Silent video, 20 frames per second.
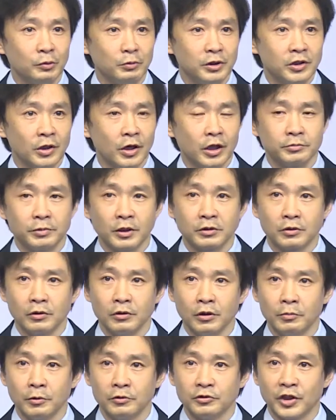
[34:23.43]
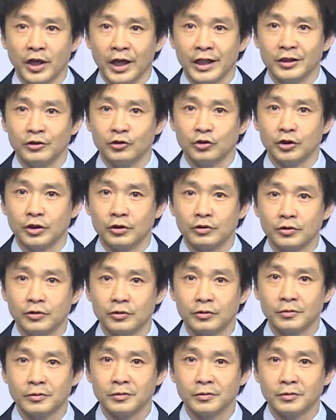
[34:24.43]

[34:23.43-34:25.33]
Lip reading: we talk about global challenges.